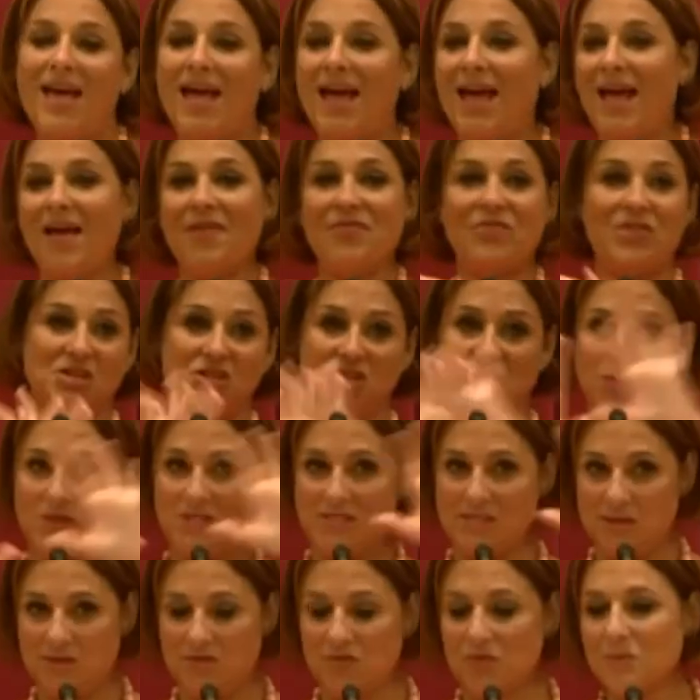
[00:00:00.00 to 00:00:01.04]
and they show a
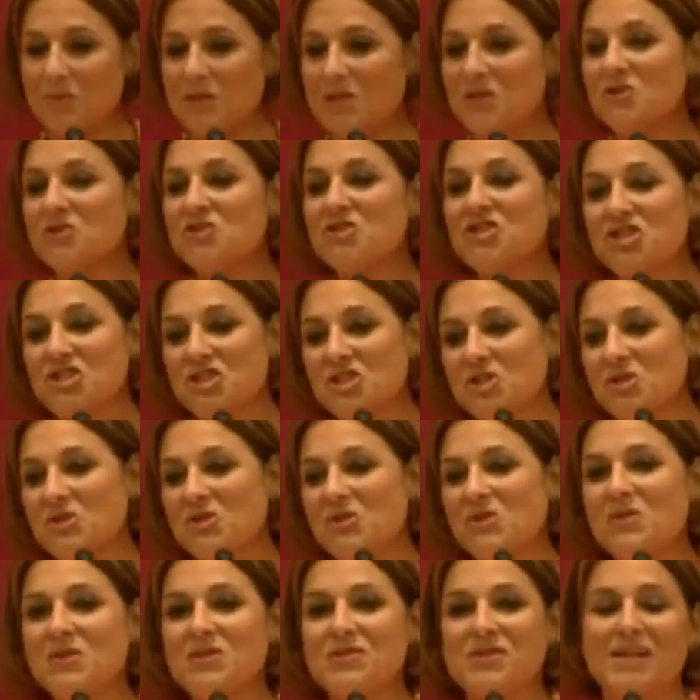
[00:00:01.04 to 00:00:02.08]
scene from In Her
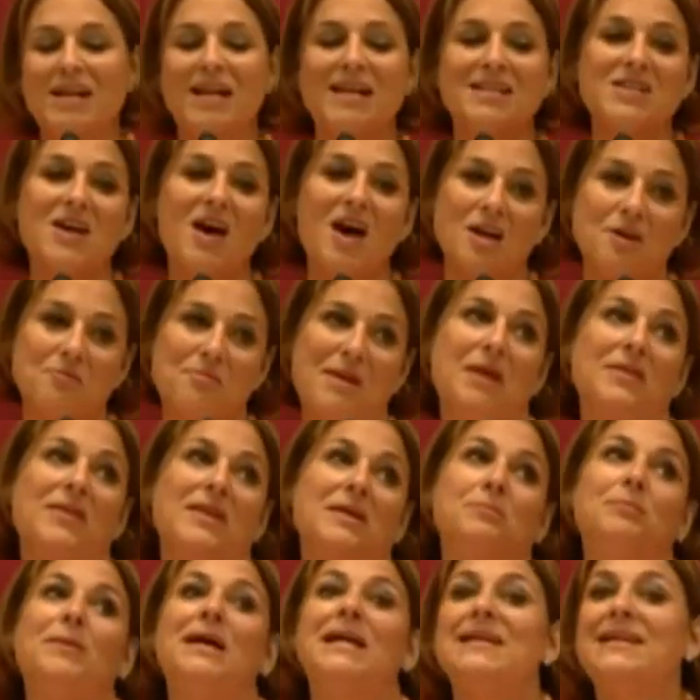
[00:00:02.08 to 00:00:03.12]
Shoes, and I talk about
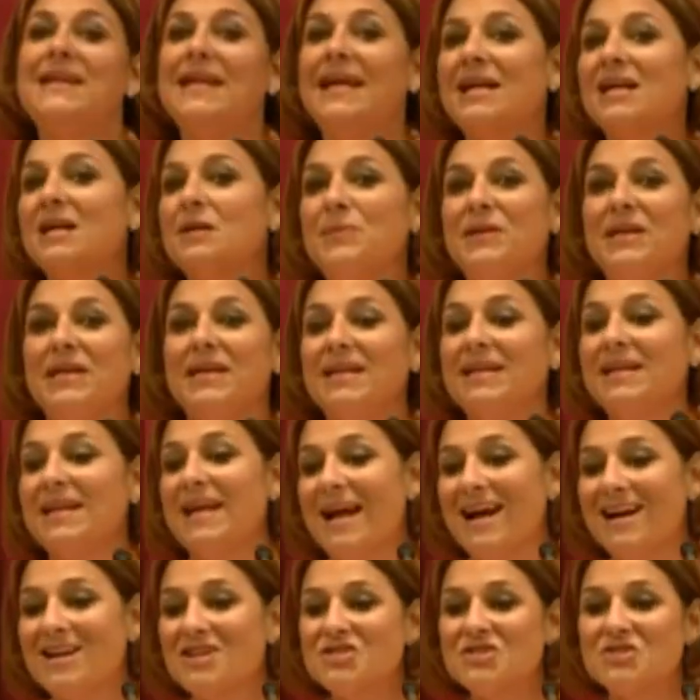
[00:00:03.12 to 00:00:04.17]
like my Nana being an
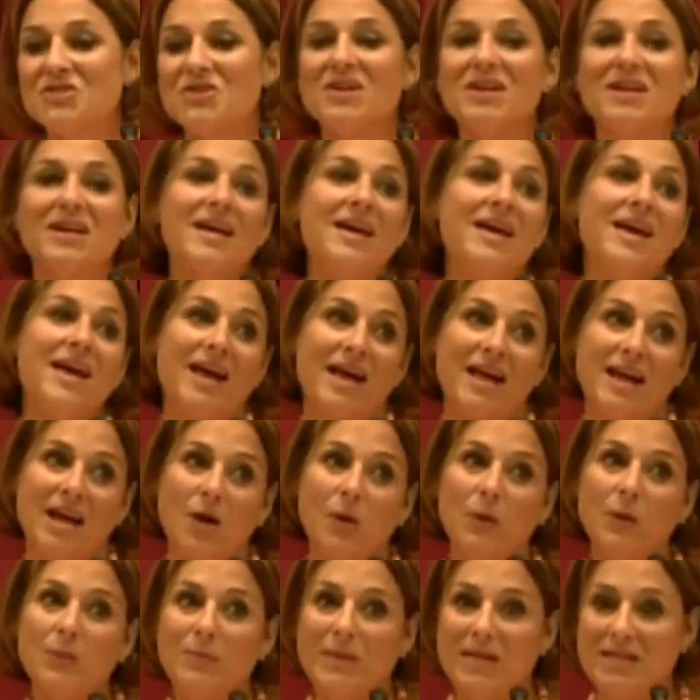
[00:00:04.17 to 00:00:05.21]
extra and
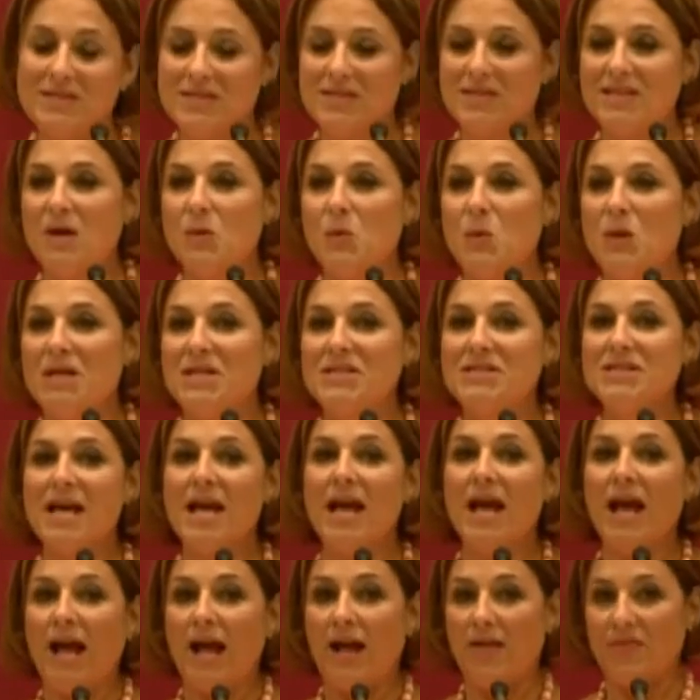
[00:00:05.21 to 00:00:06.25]
how amazing that was.
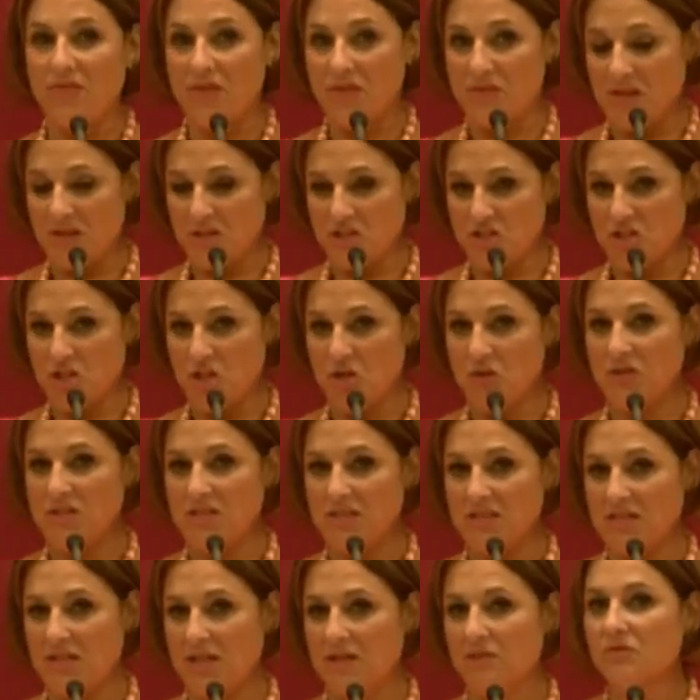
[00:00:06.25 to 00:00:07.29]
And then they show the
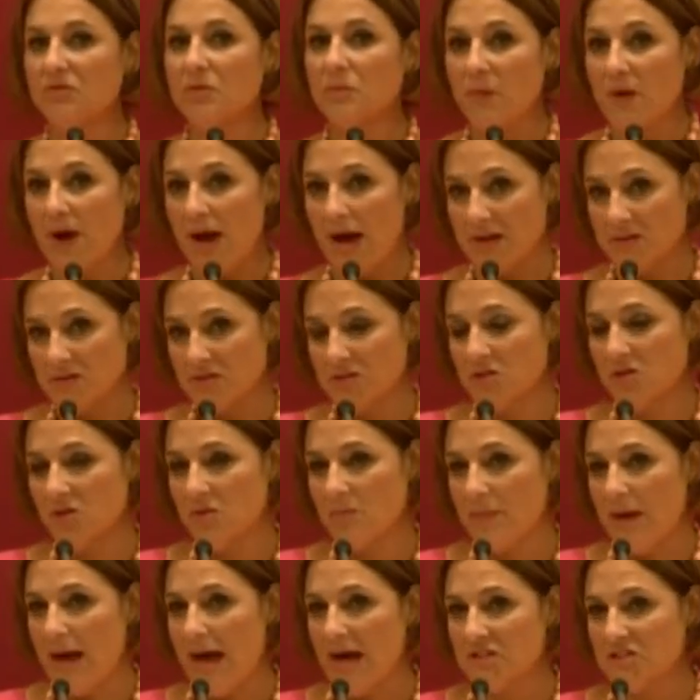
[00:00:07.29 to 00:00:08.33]
scene from Practical
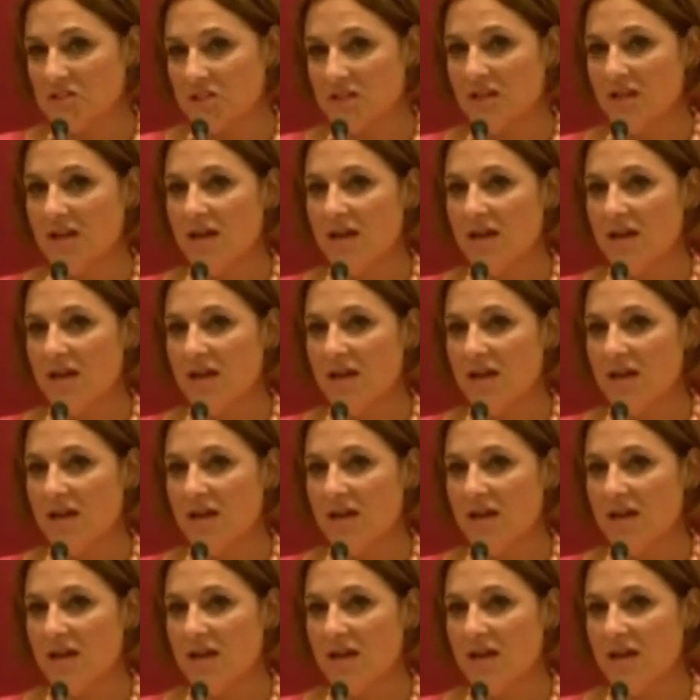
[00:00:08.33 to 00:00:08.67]
Magic,